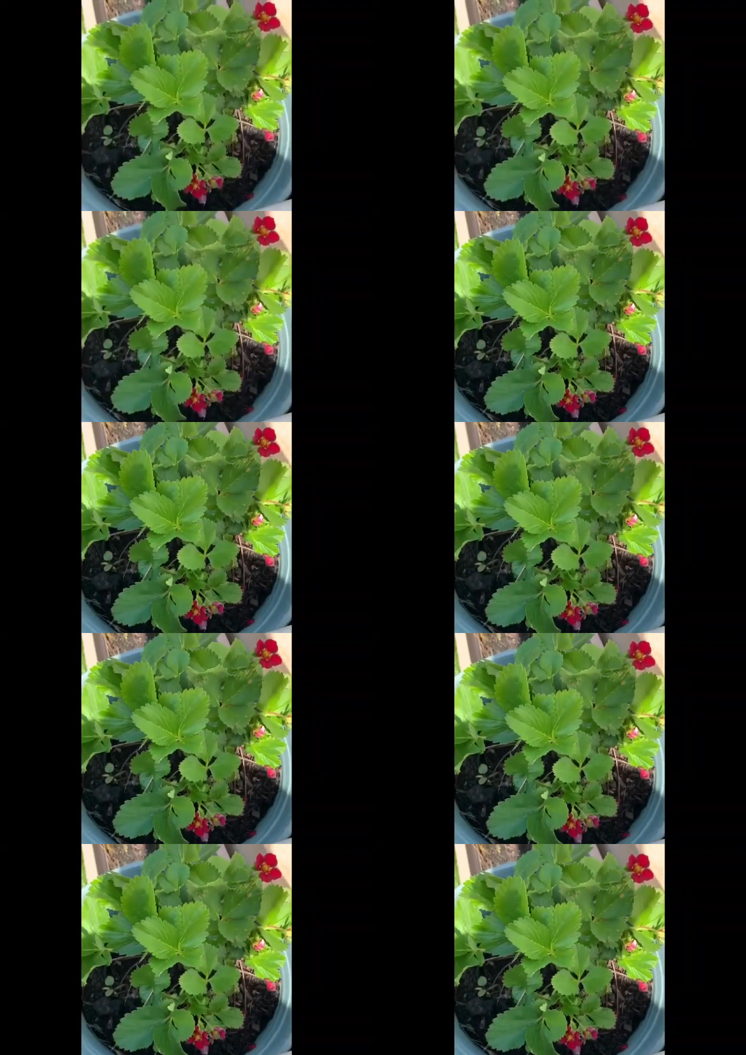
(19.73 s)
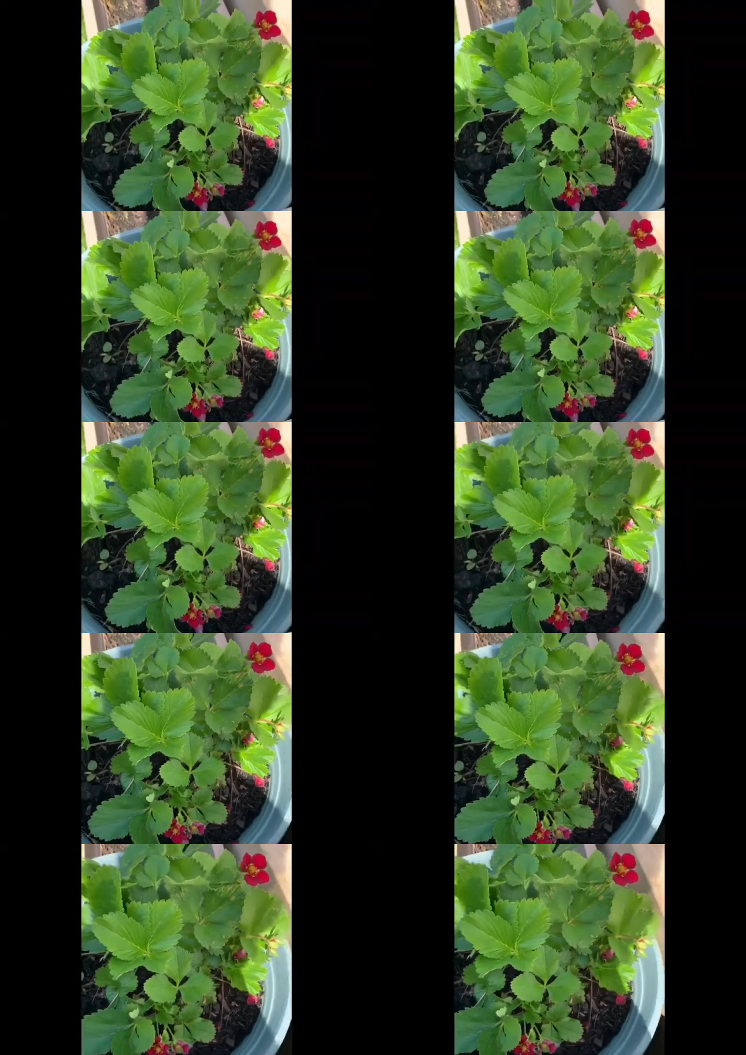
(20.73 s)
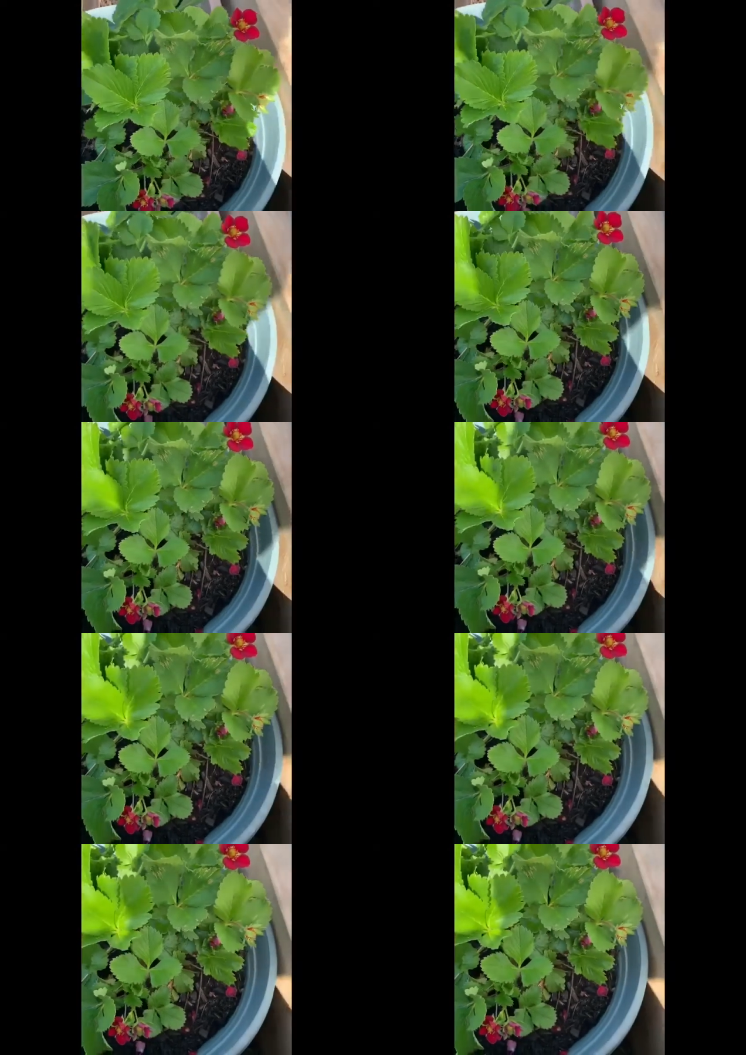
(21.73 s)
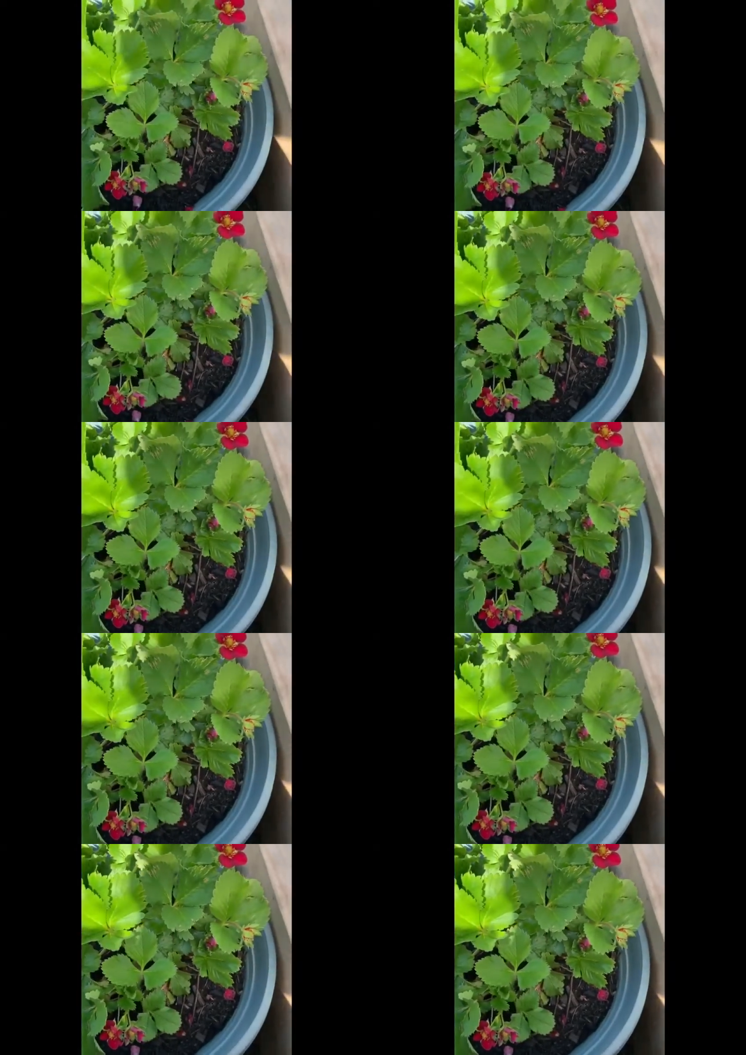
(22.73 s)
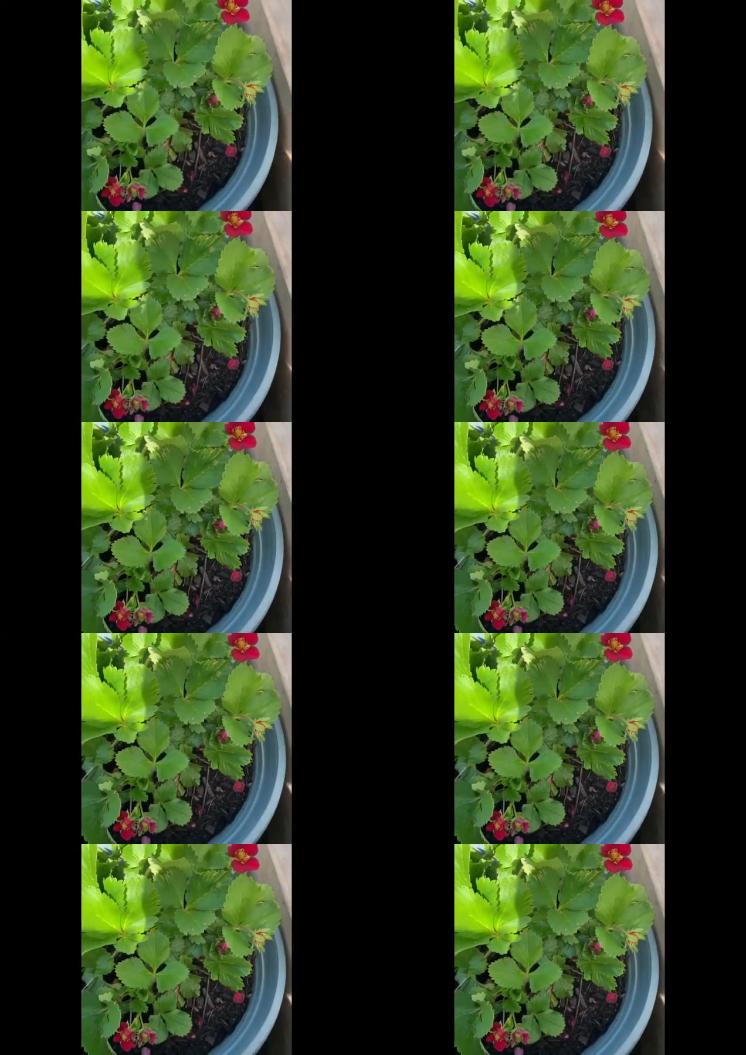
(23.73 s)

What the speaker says: [unreadable: no face in view]